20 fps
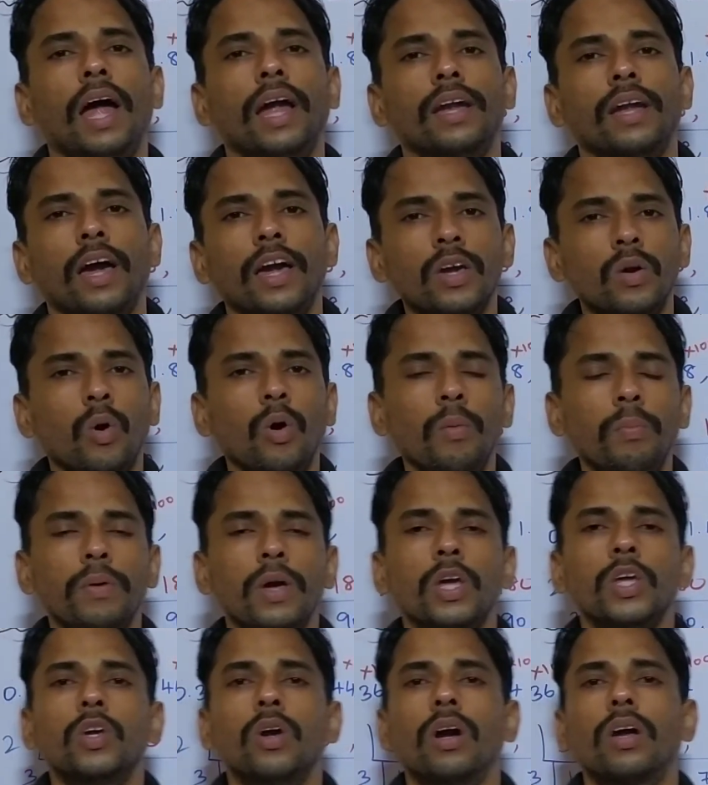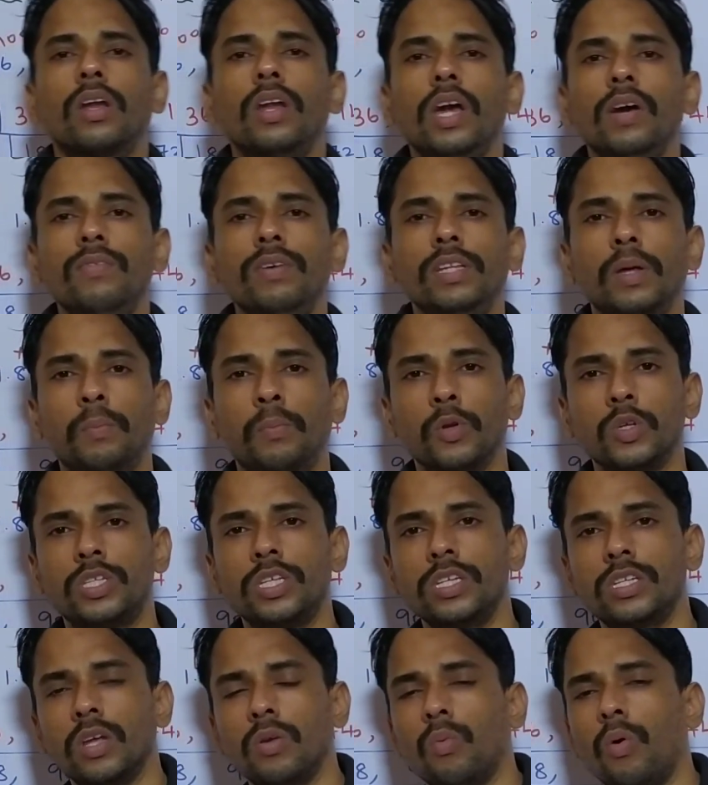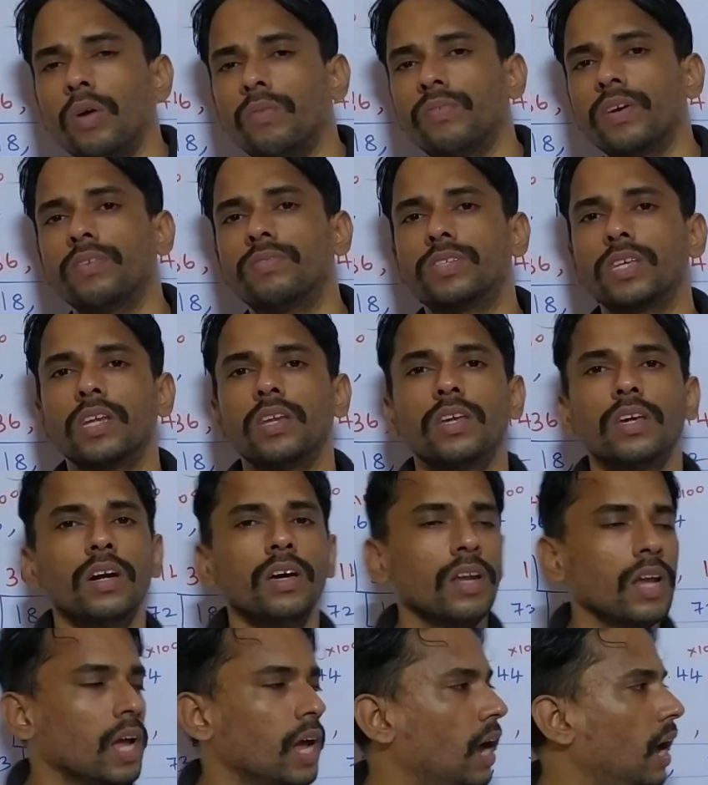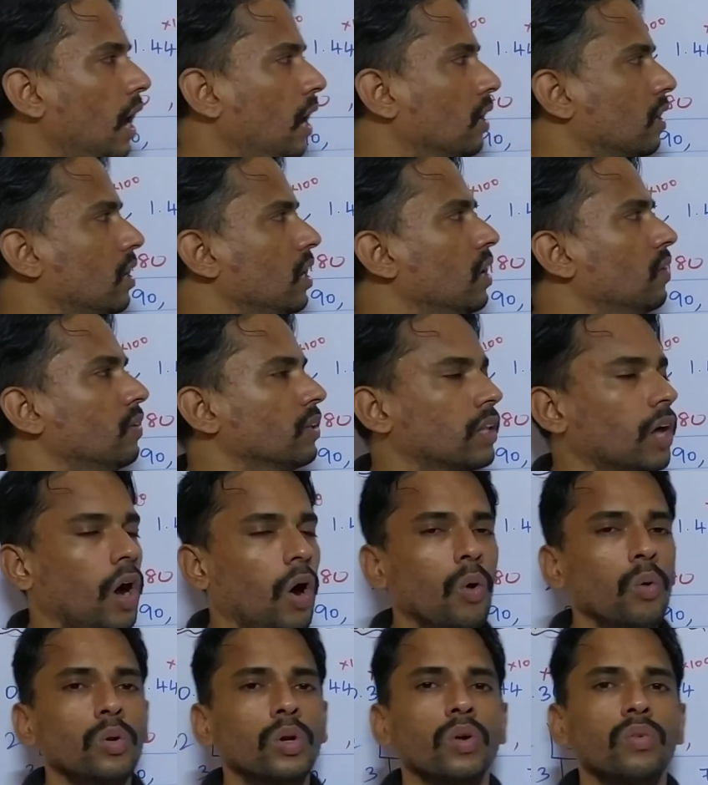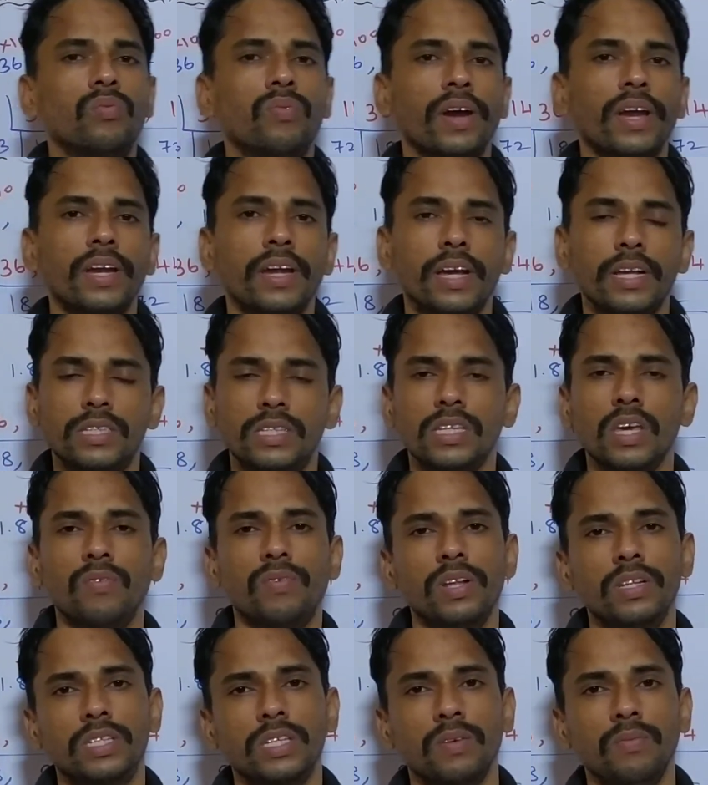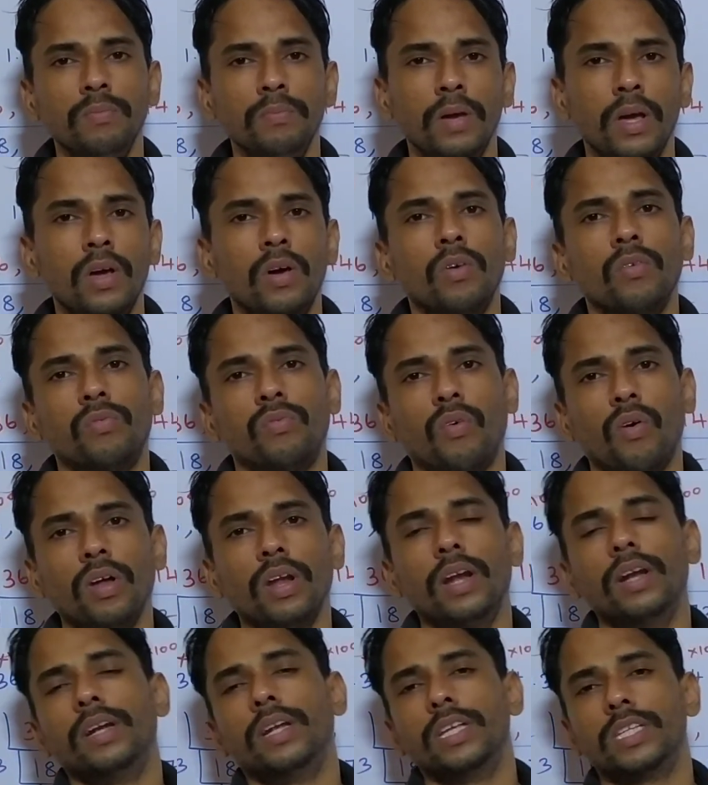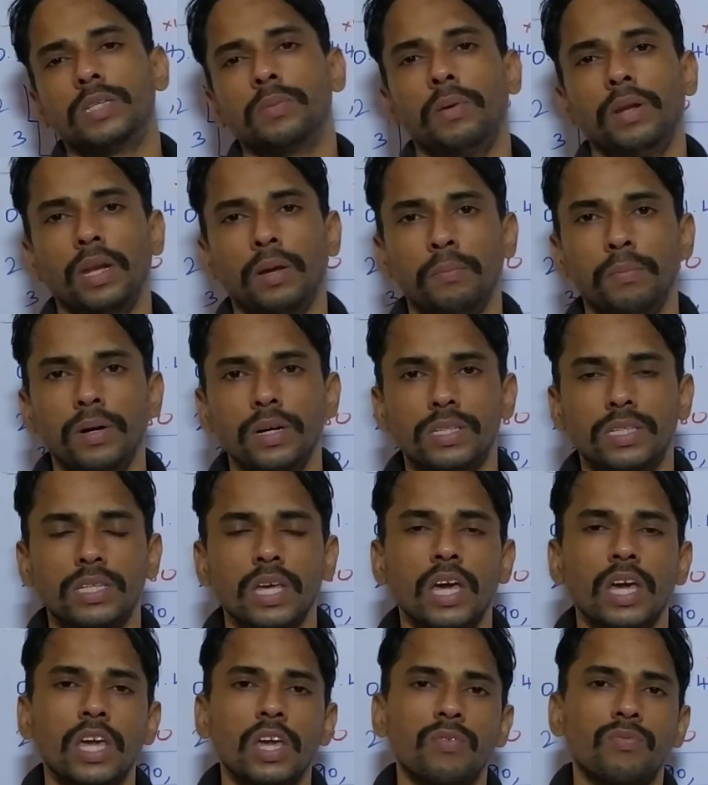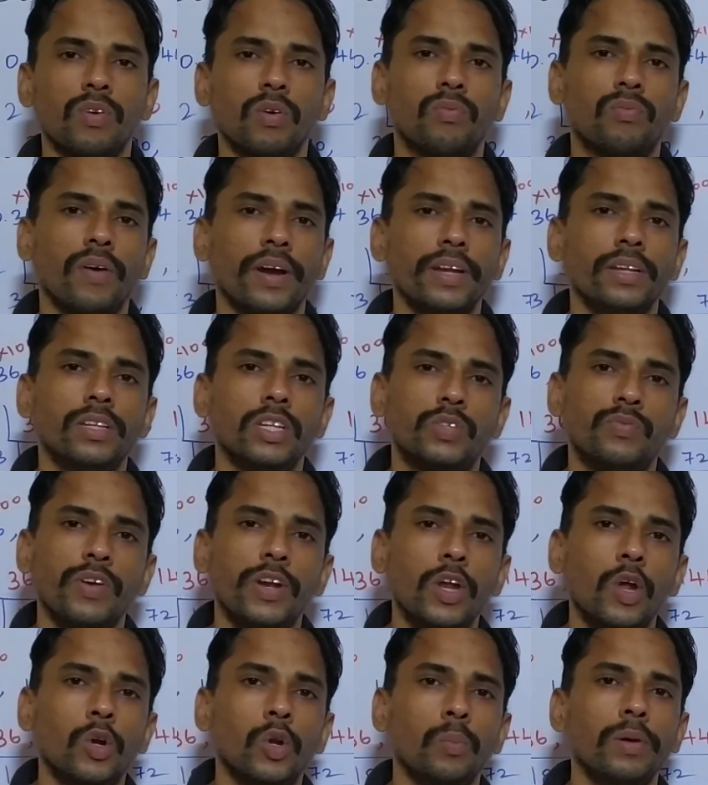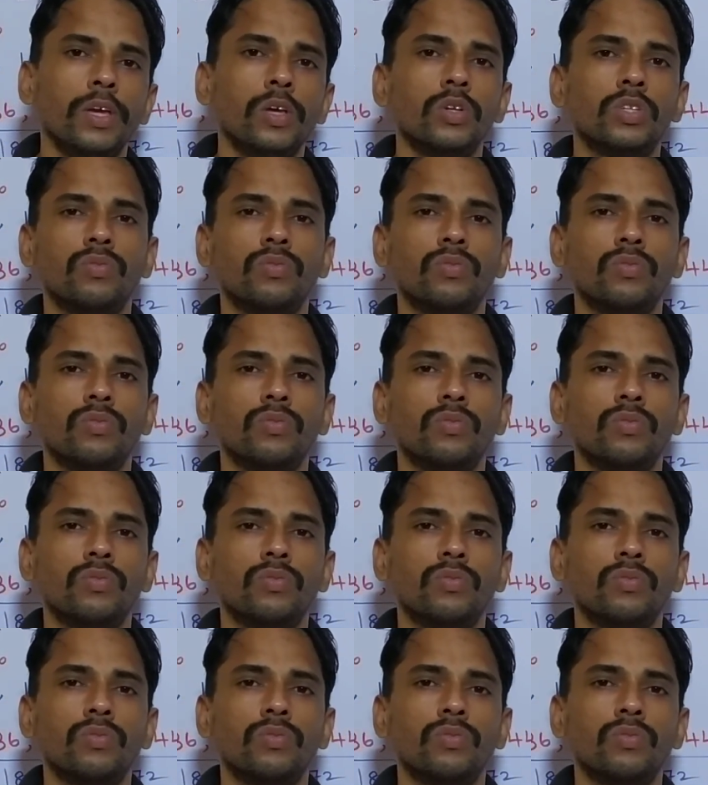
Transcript: and I hope you are clear with the procedure what we have seen here and clear with how to find HCF LCM for decimal numbers if you find this video to be